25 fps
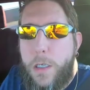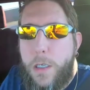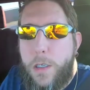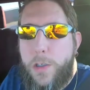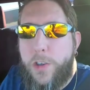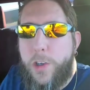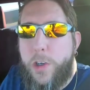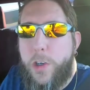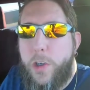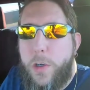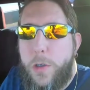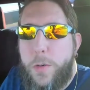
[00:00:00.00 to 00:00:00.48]

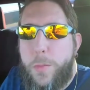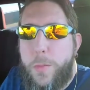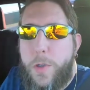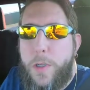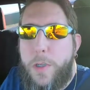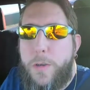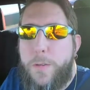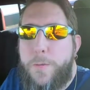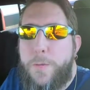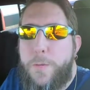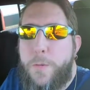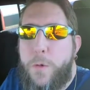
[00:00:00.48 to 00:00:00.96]

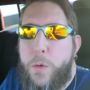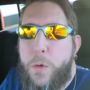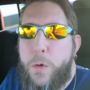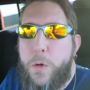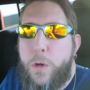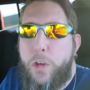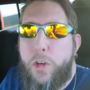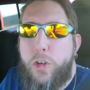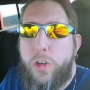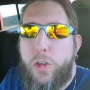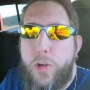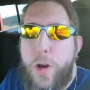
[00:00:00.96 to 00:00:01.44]
tournament for
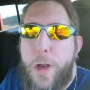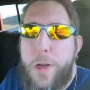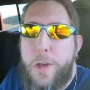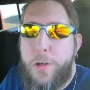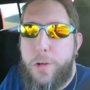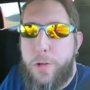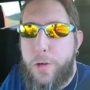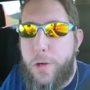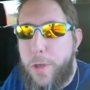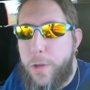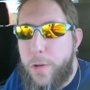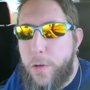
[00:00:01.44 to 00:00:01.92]

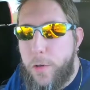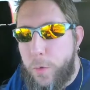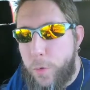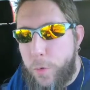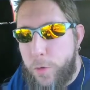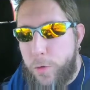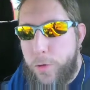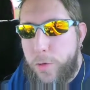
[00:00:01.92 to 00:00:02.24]
Treacherous, which